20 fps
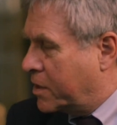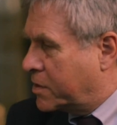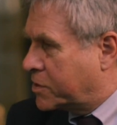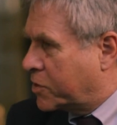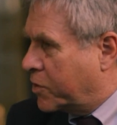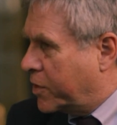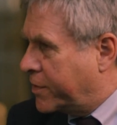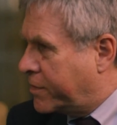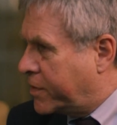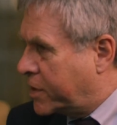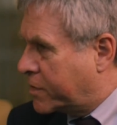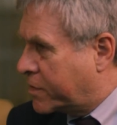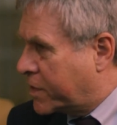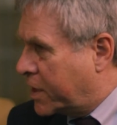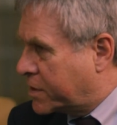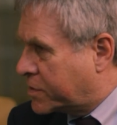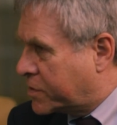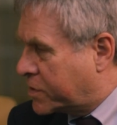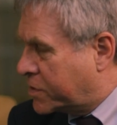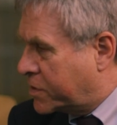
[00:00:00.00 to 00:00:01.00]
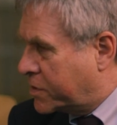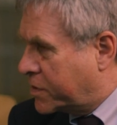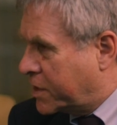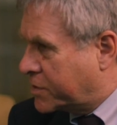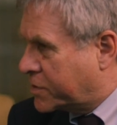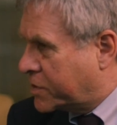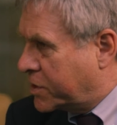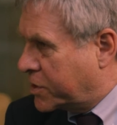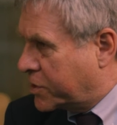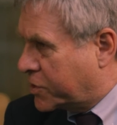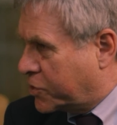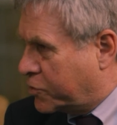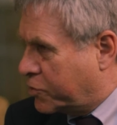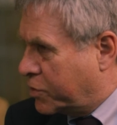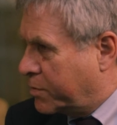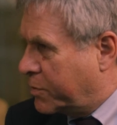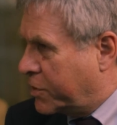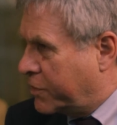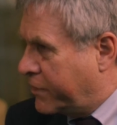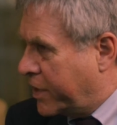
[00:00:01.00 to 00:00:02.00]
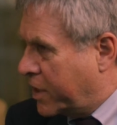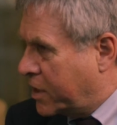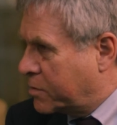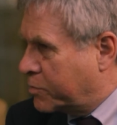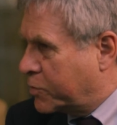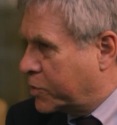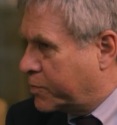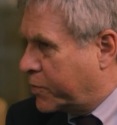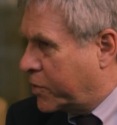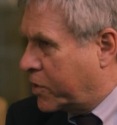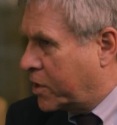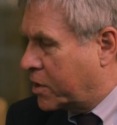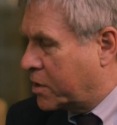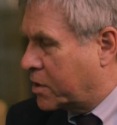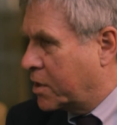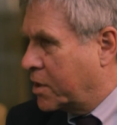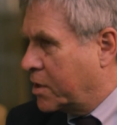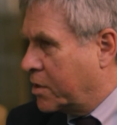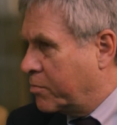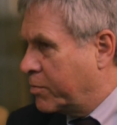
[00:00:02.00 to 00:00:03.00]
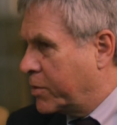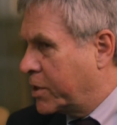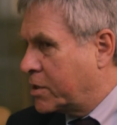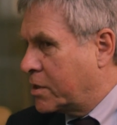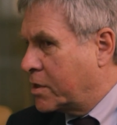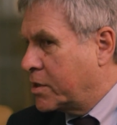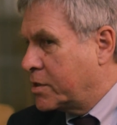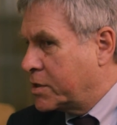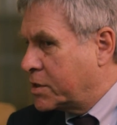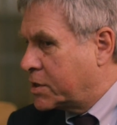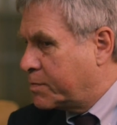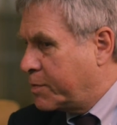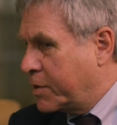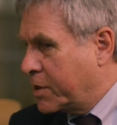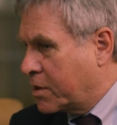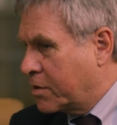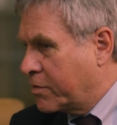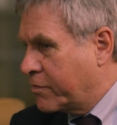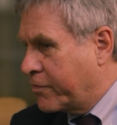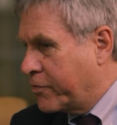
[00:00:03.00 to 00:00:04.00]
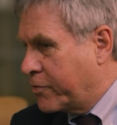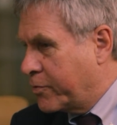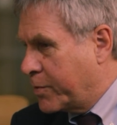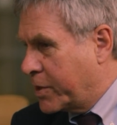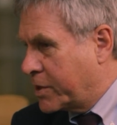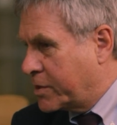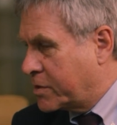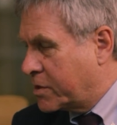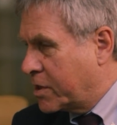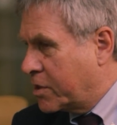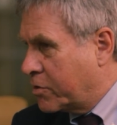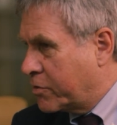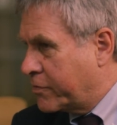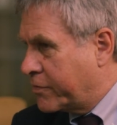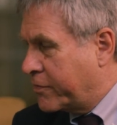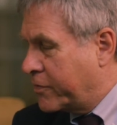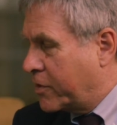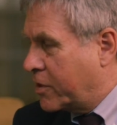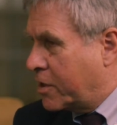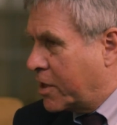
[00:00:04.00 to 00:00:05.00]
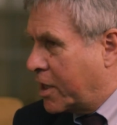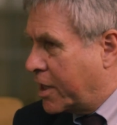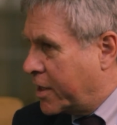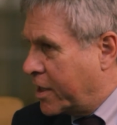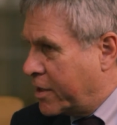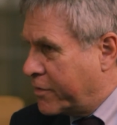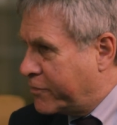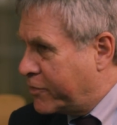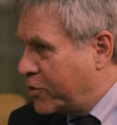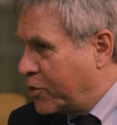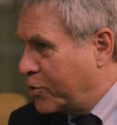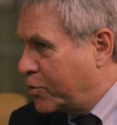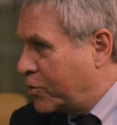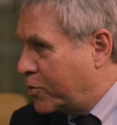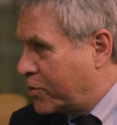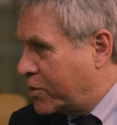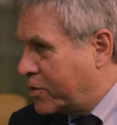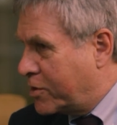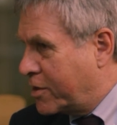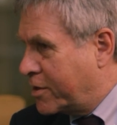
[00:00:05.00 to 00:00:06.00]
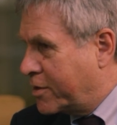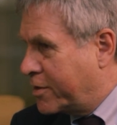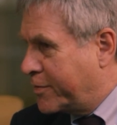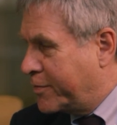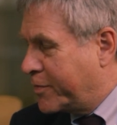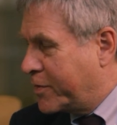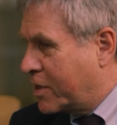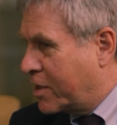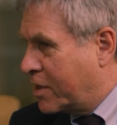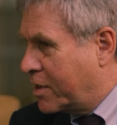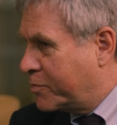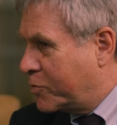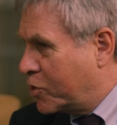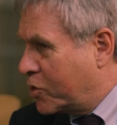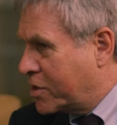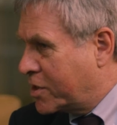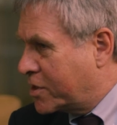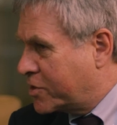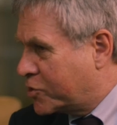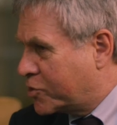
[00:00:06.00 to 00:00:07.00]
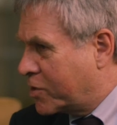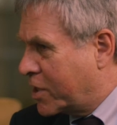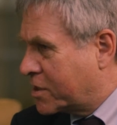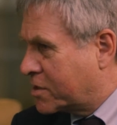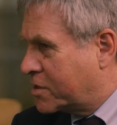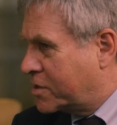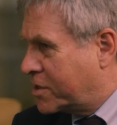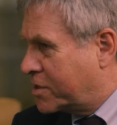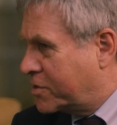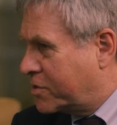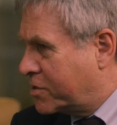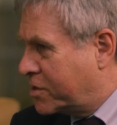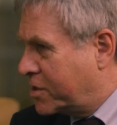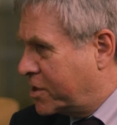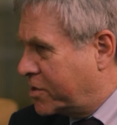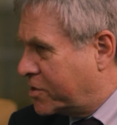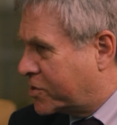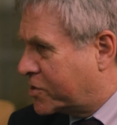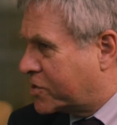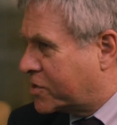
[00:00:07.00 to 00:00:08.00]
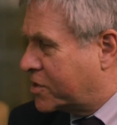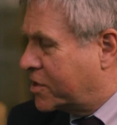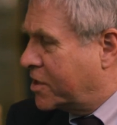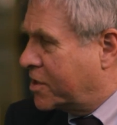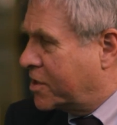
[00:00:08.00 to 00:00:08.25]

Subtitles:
So I think that's an extremely valuable part. But speaking for myself, I have no, I'm not attracted in the least